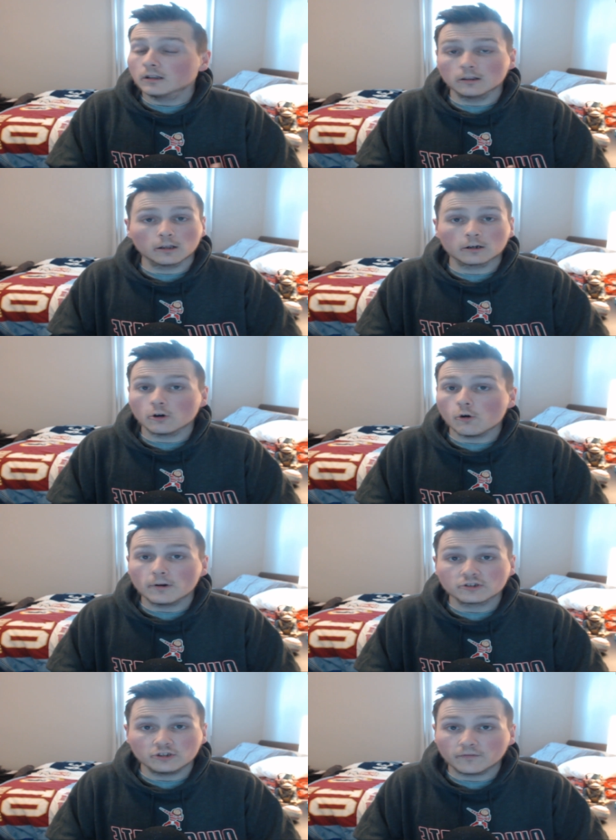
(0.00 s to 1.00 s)
learn a whole
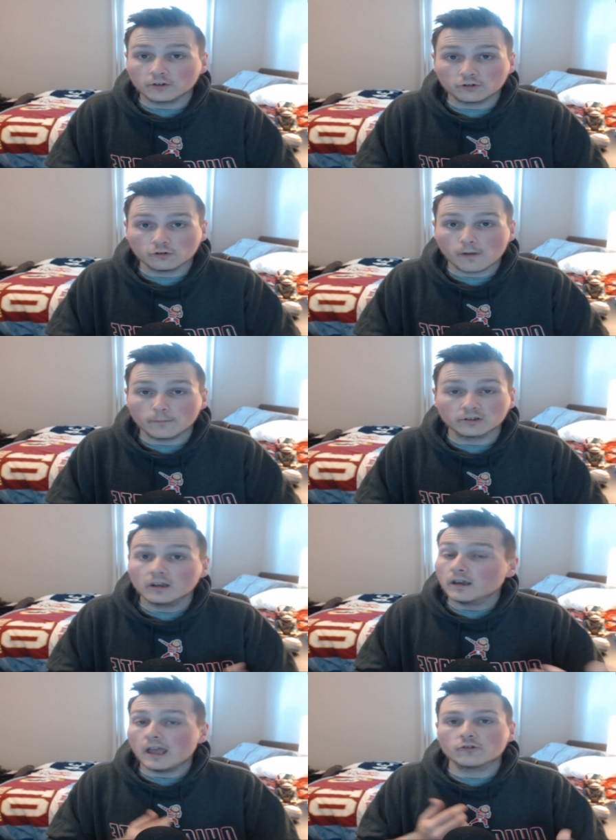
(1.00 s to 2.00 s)
bunch of different crew members,
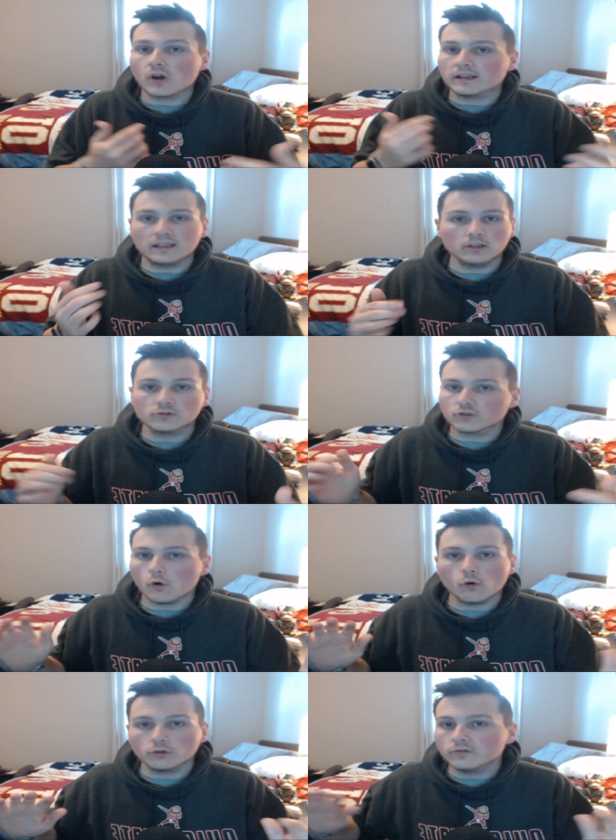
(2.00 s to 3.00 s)
and try to get used to a
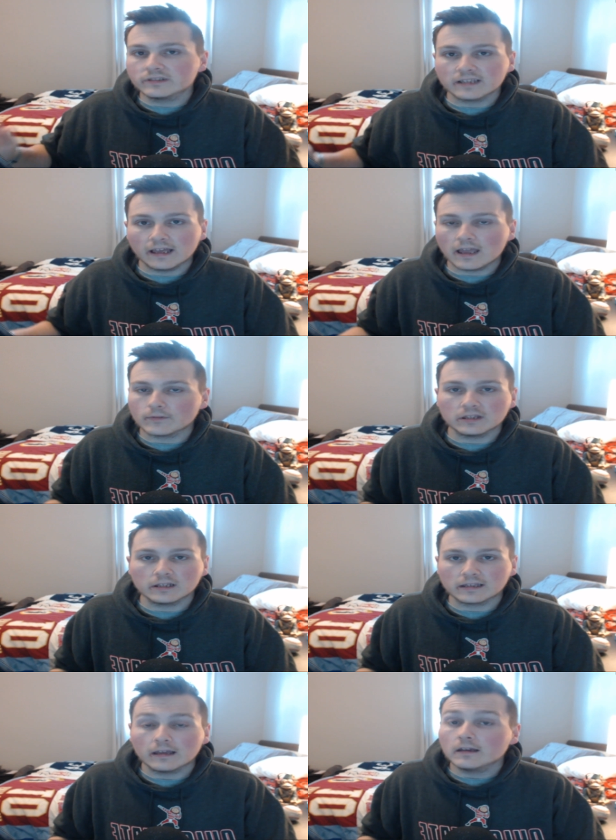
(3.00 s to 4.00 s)
whole new set, everything
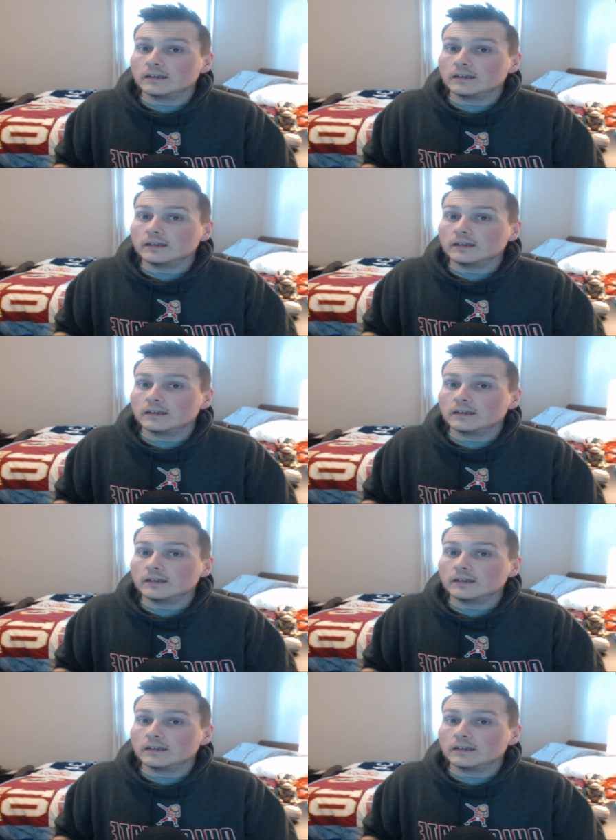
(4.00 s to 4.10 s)
like that.